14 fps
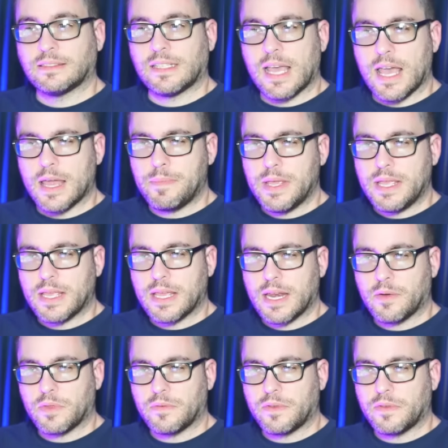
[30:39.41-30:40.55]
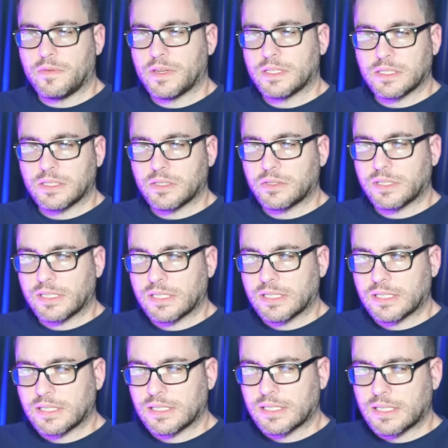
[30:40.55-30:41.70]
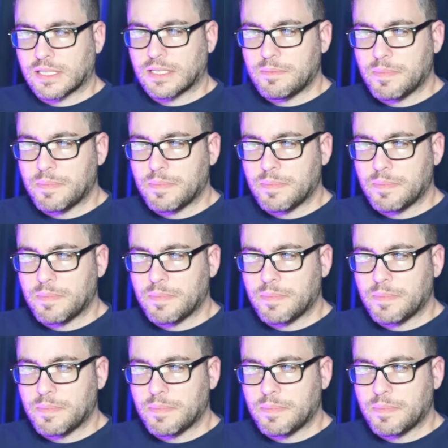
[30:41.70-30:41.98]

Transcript: The head peeking out with the V-fin's a little silly,